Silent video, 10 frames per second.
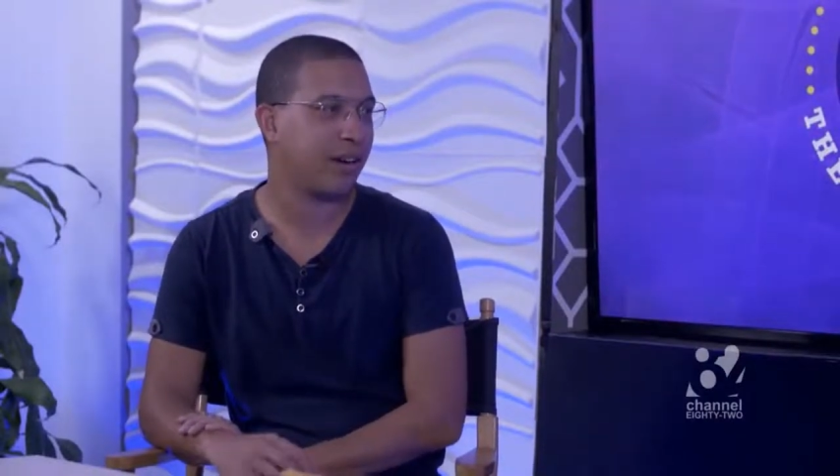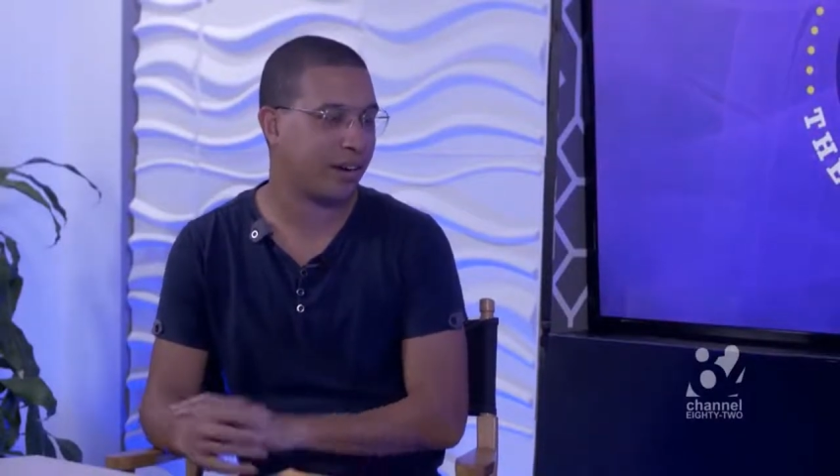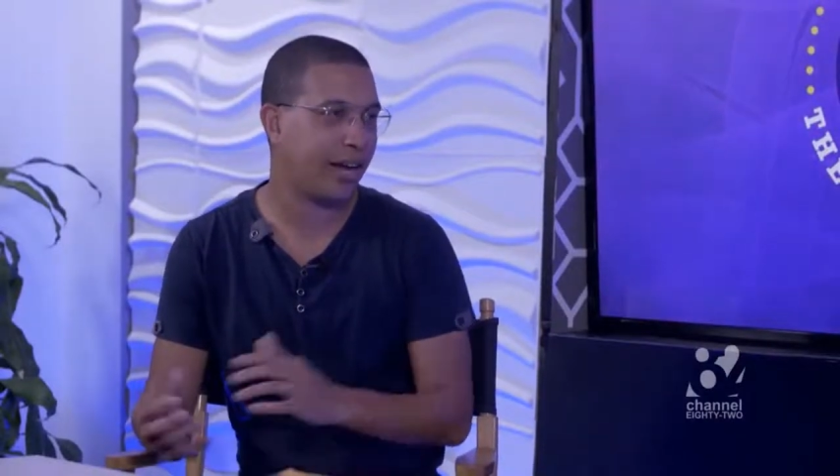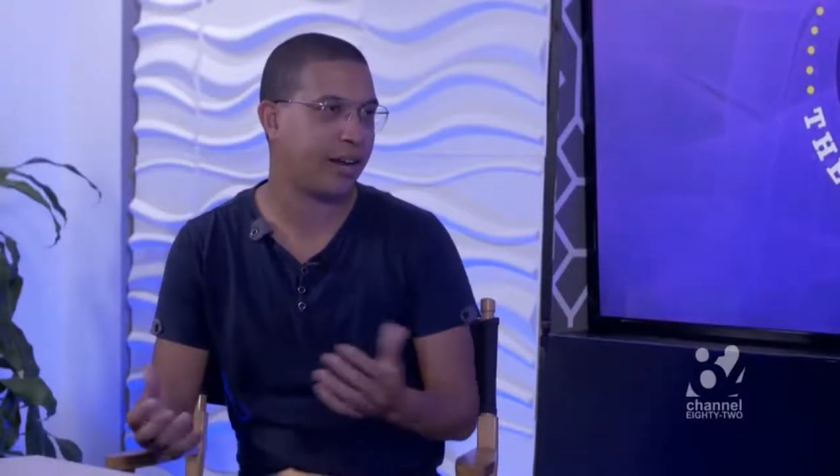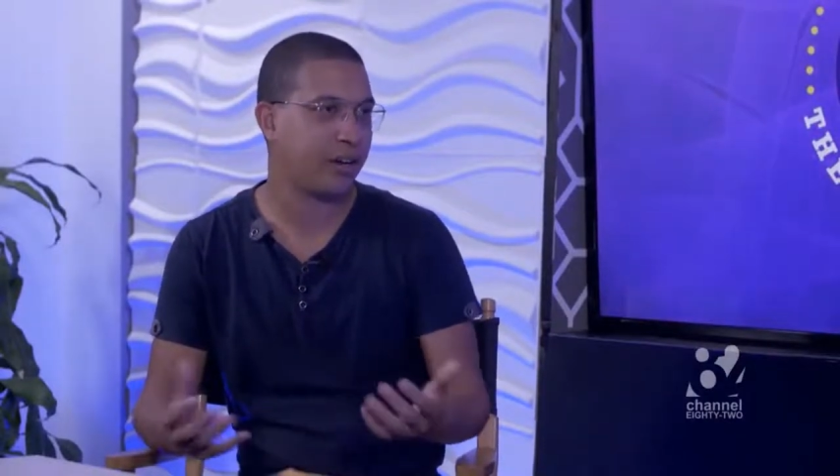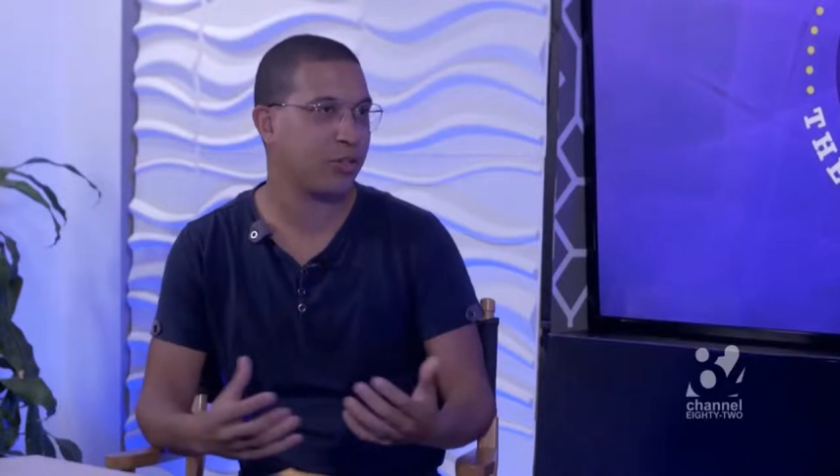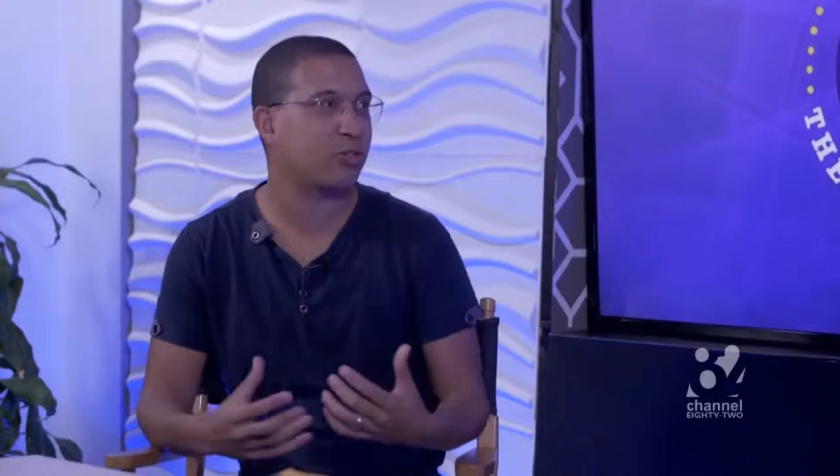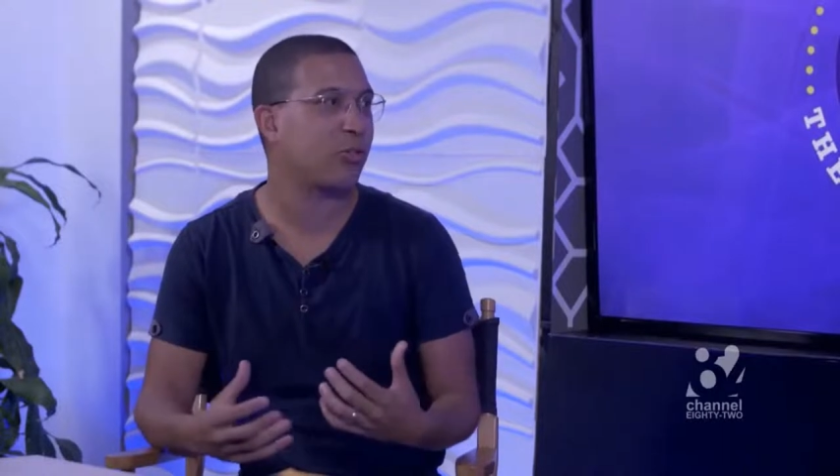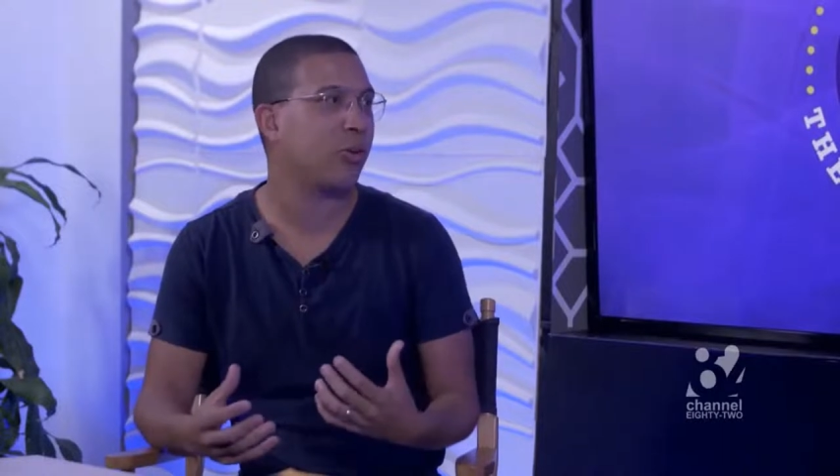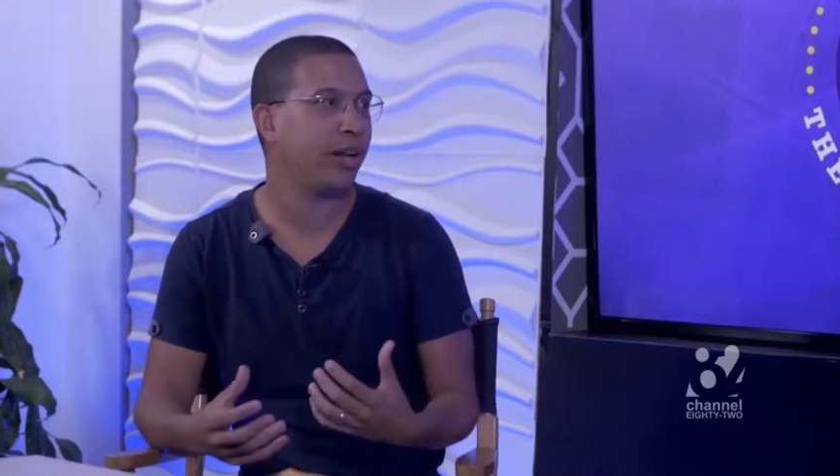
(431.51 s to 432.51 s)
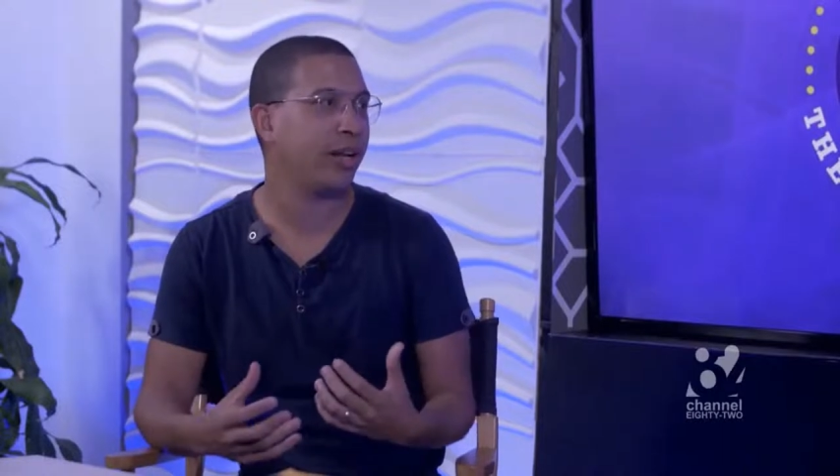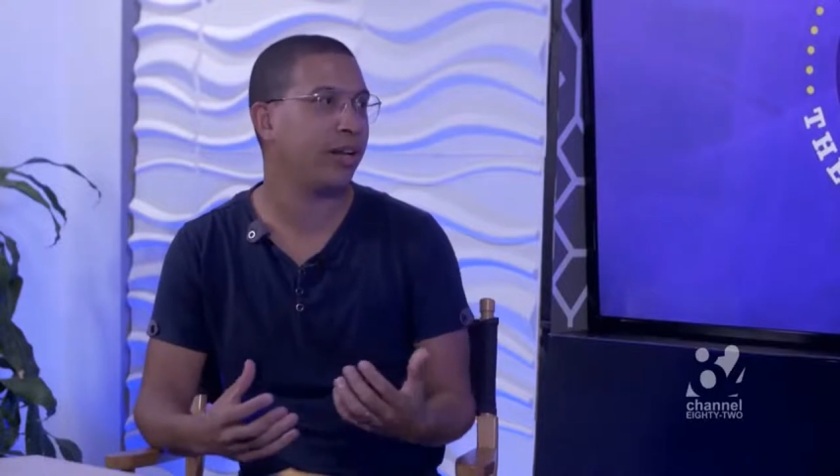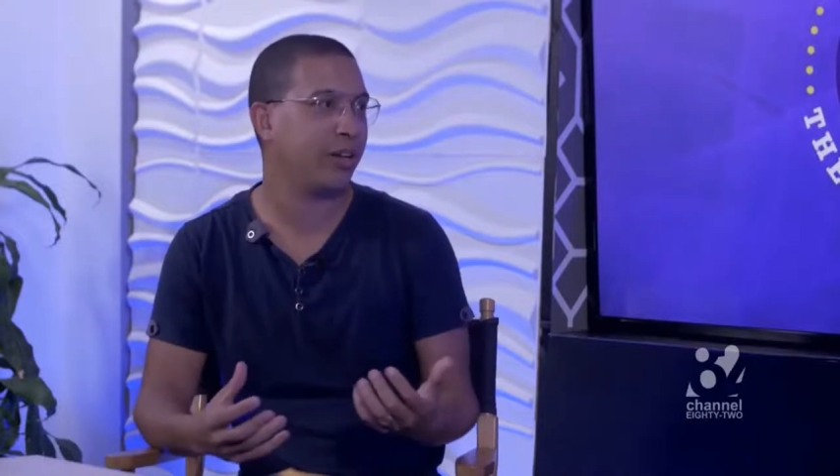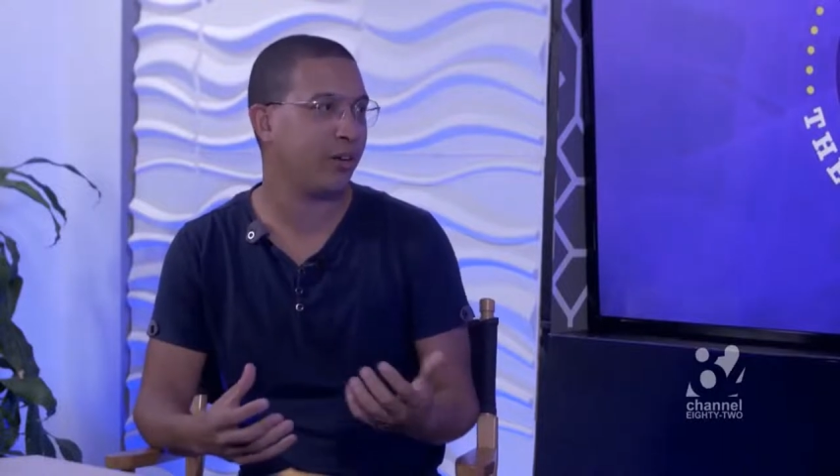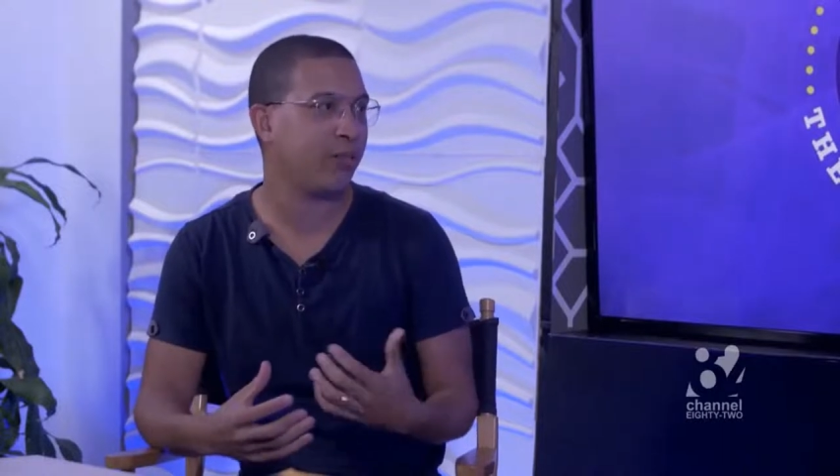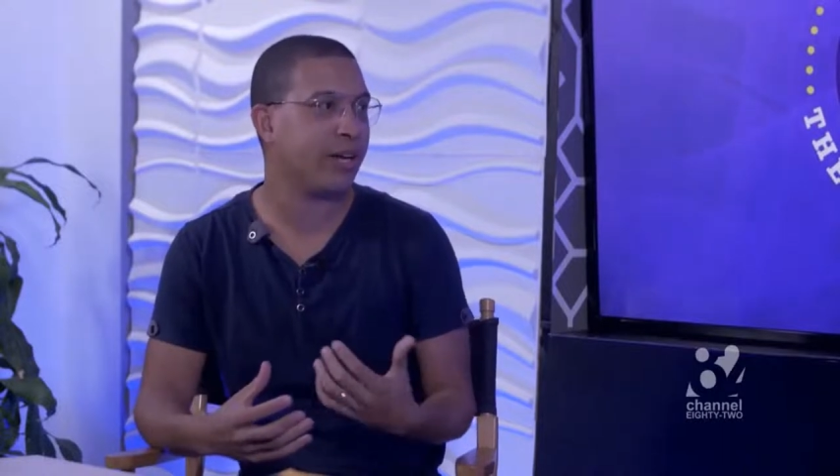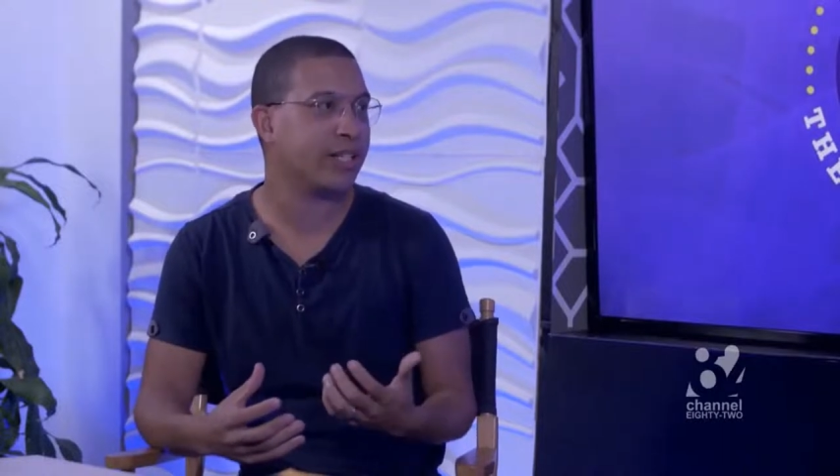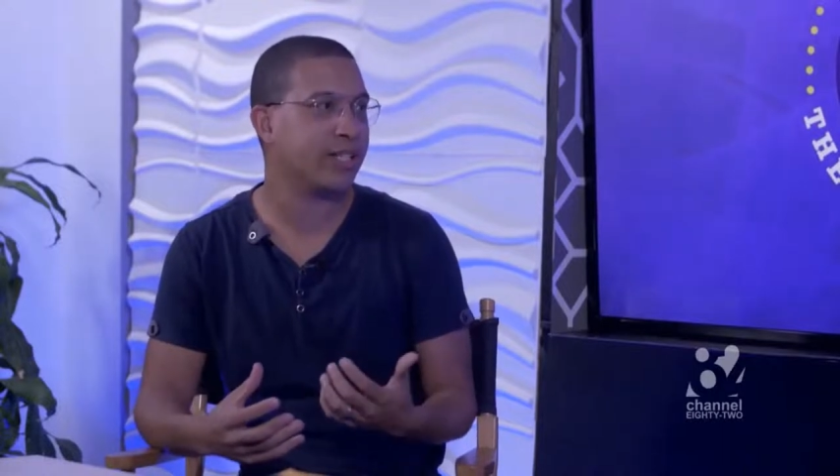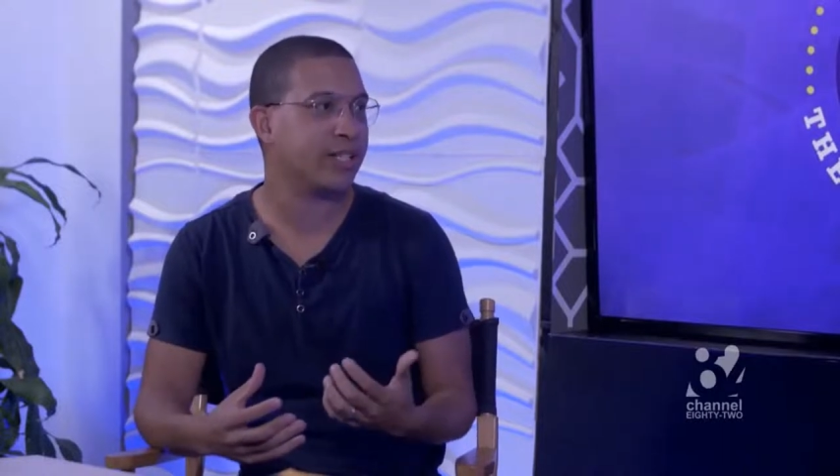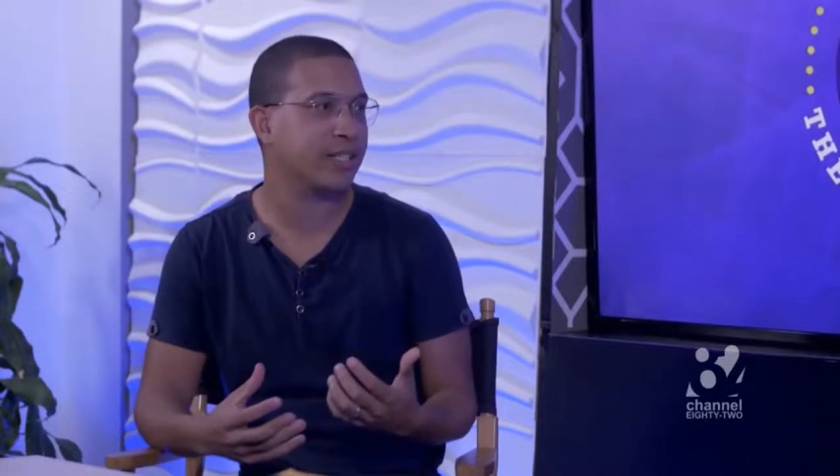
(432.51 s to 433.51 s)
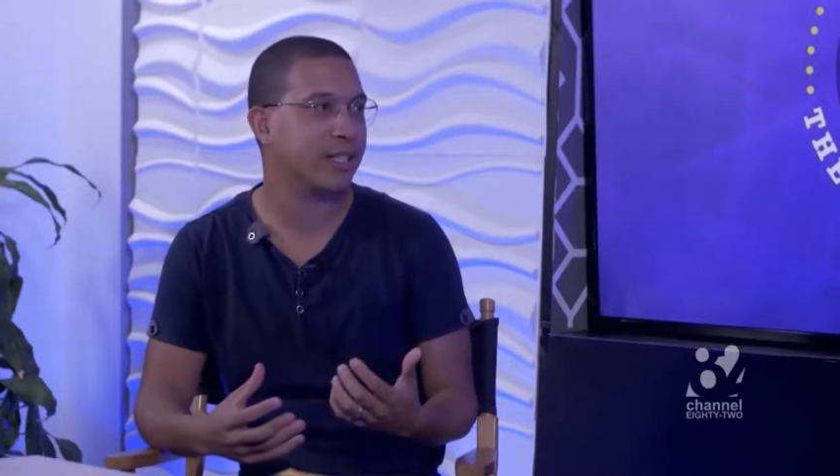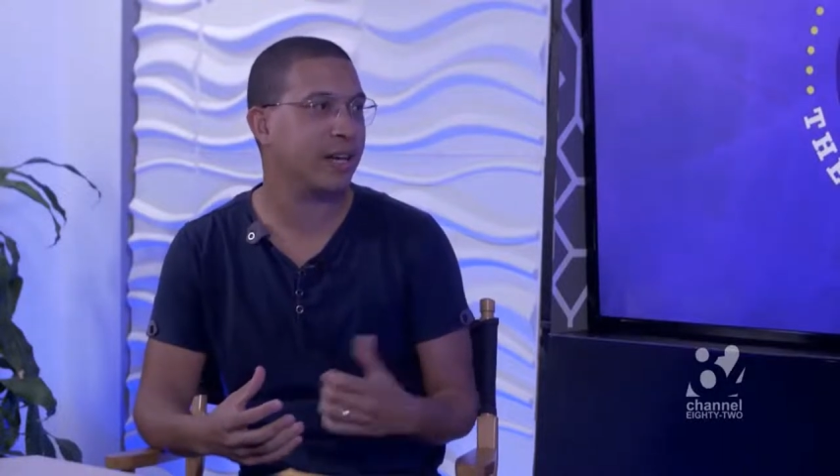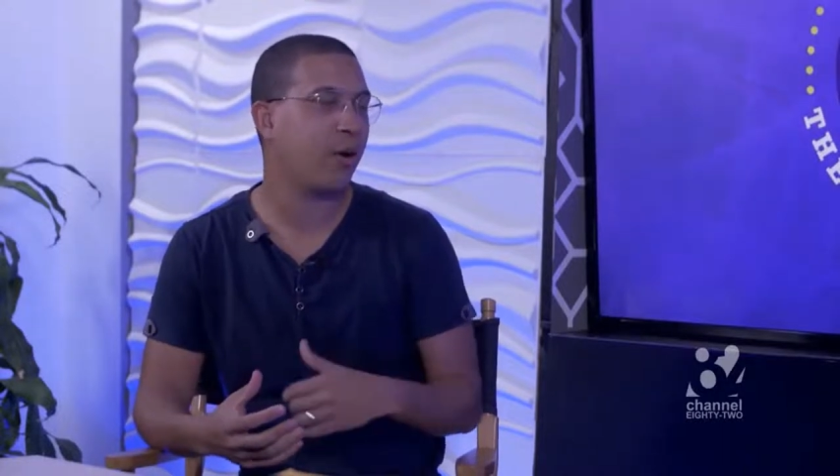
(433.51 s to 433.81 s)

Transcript: like, controlling your risks